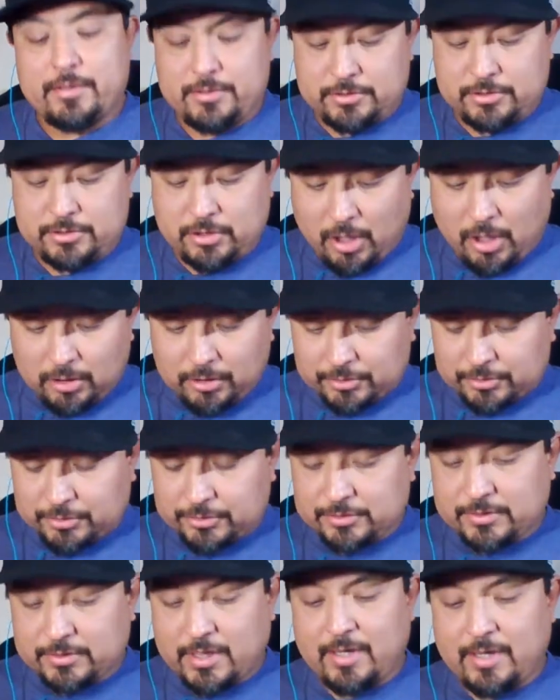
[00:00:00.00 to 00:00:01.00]

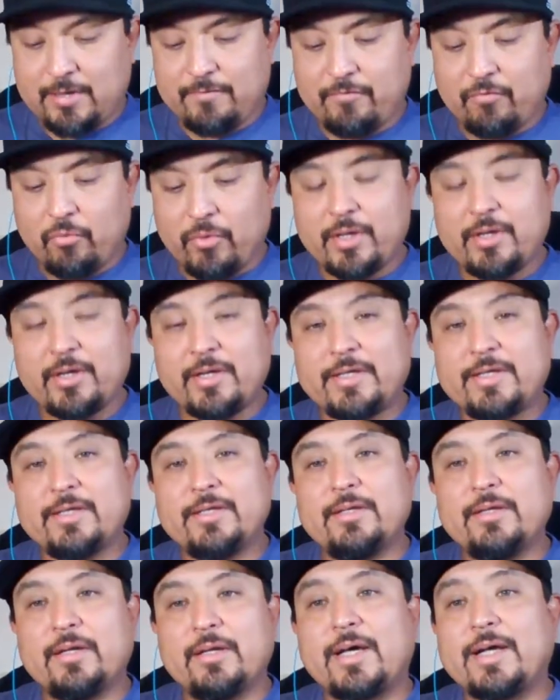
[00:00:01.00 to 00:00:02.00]
scholars that have went and
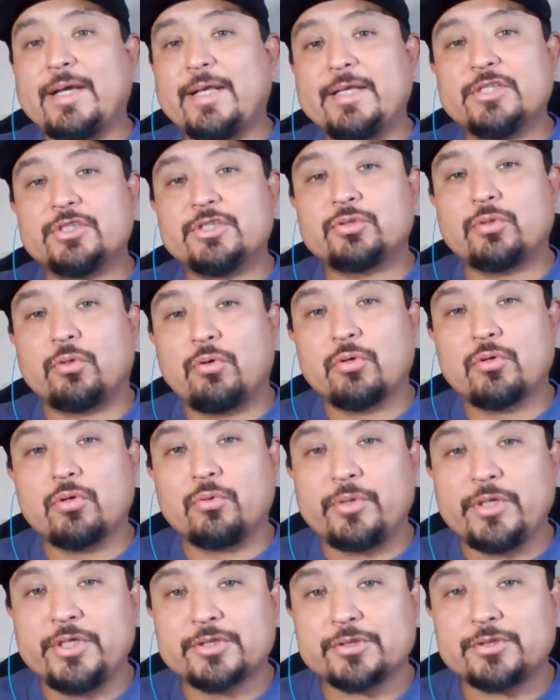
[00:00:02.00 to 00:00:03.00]
did a lot of historical
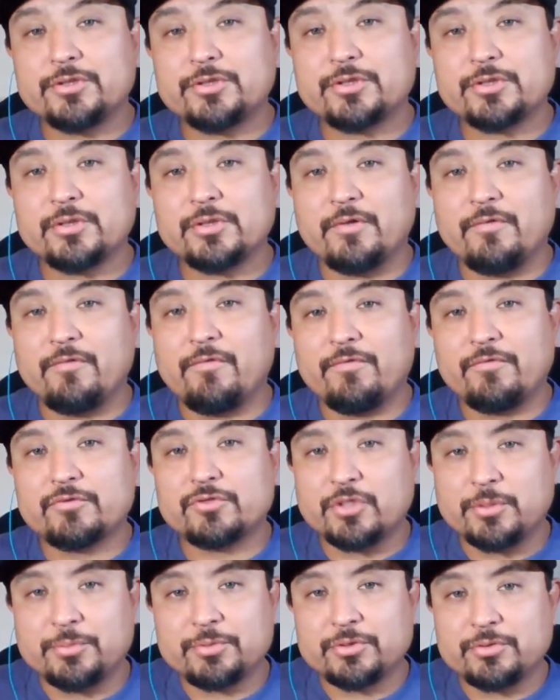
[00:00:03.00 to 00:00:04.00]
research of
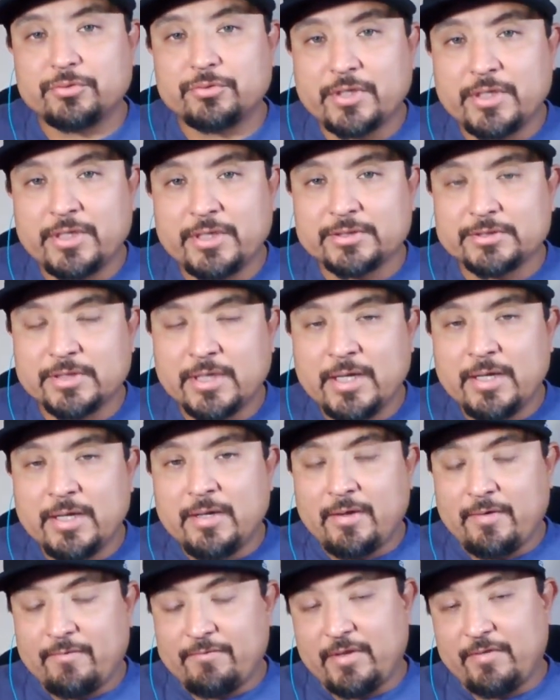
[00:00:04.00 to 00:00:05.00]
scriptural things,
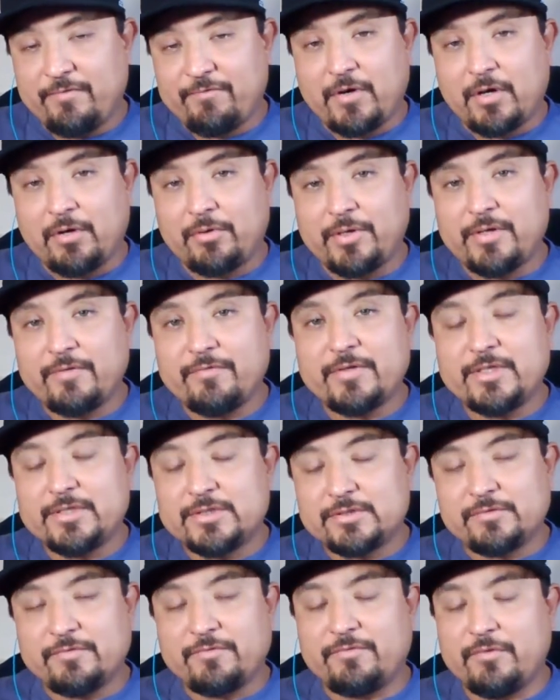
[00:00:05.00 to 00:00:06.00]
and they found
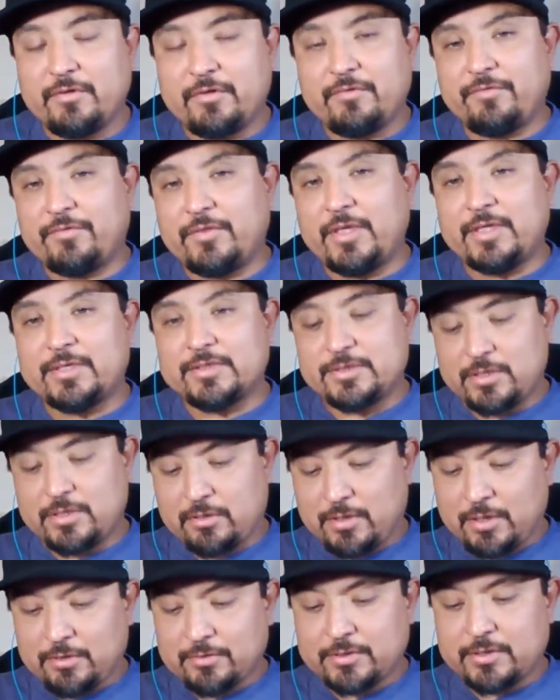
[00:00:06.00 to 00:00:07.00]
evidence of things that
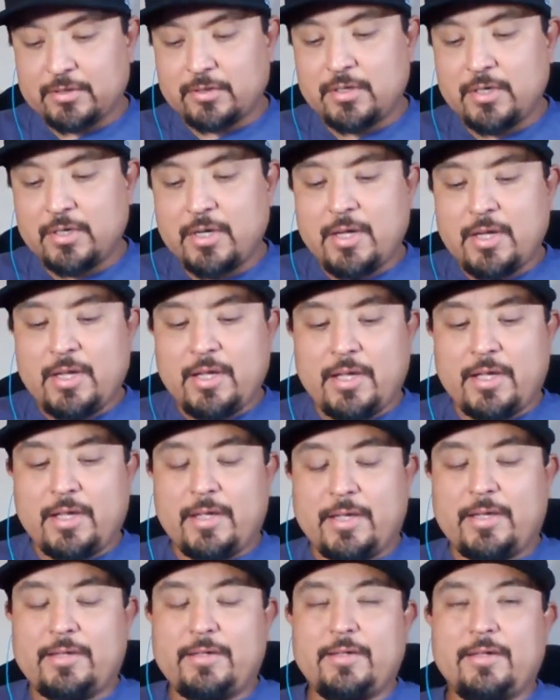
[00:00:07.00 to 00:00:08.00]
are out there,
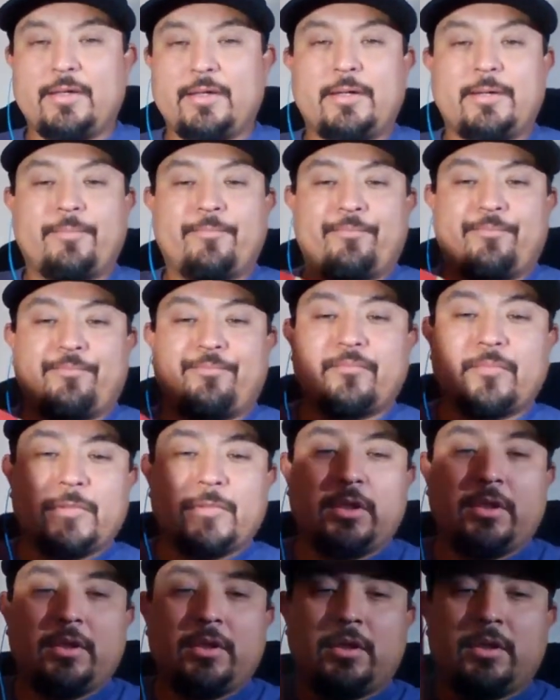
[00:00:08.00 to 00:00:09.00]
and
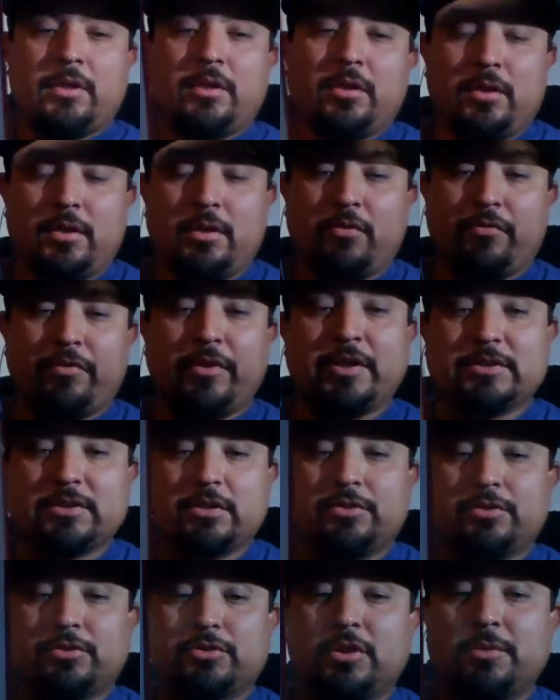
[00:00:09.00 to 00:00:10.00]
or things that
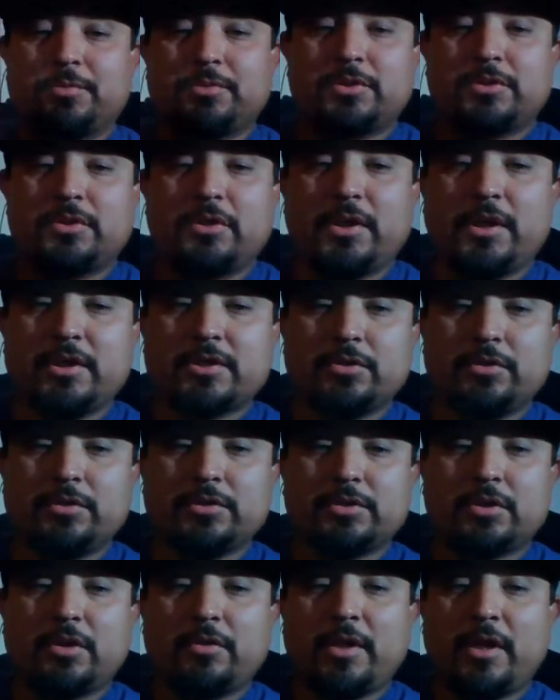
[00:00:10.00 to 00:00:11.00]
are in Scripture. And so
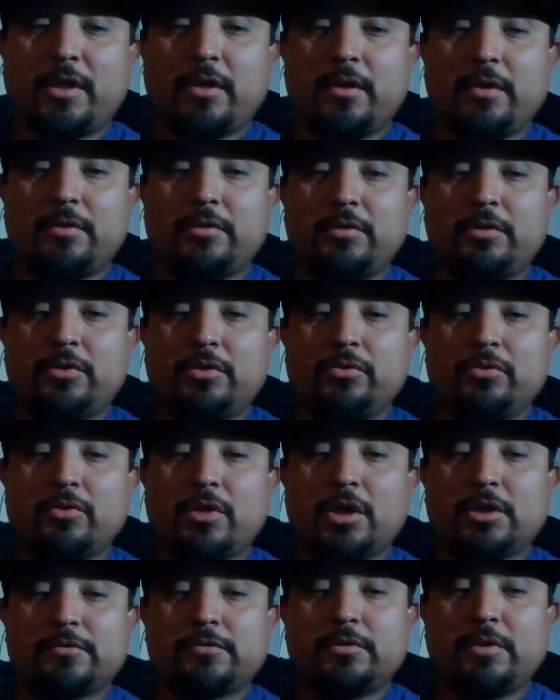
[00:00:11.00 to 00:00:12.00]
it's called the New
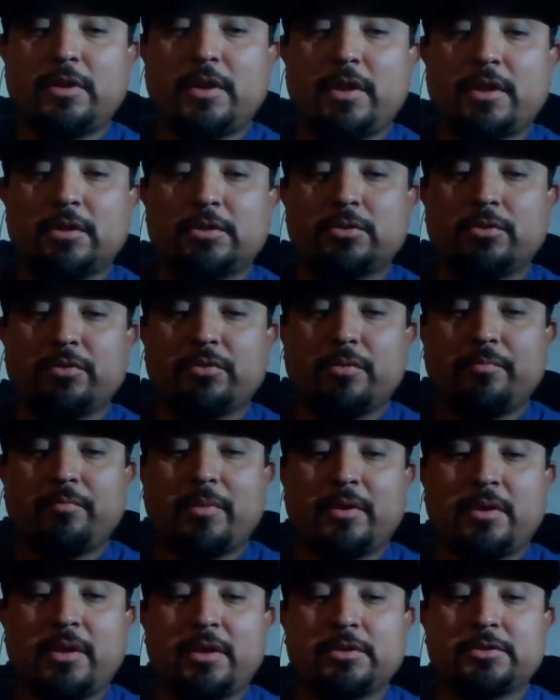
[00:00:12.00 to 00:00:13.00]
Oxford
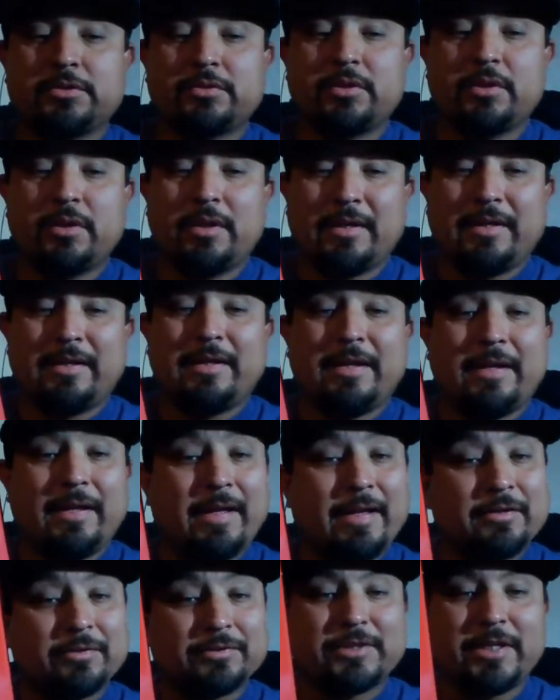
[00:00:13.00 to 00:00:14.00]

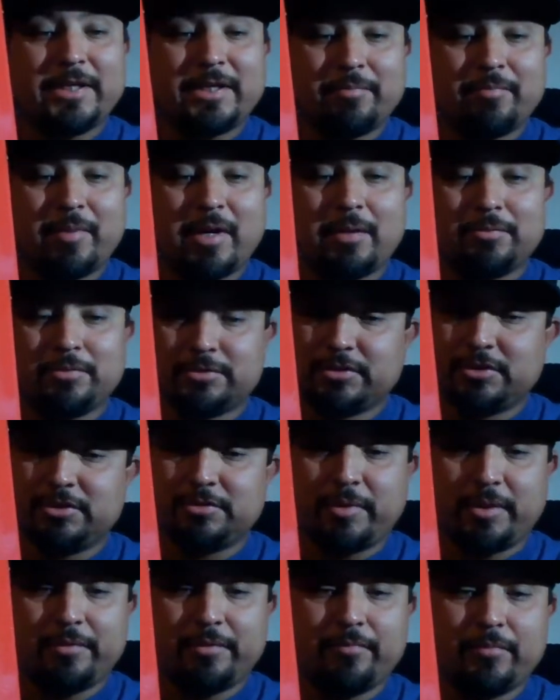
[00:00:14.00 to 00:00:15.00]
Annotated Bible.
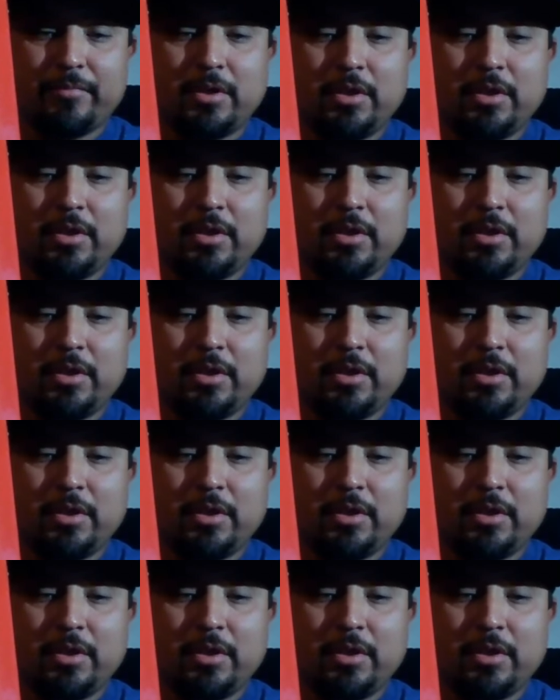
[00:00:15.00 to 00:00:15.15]
Excuse me.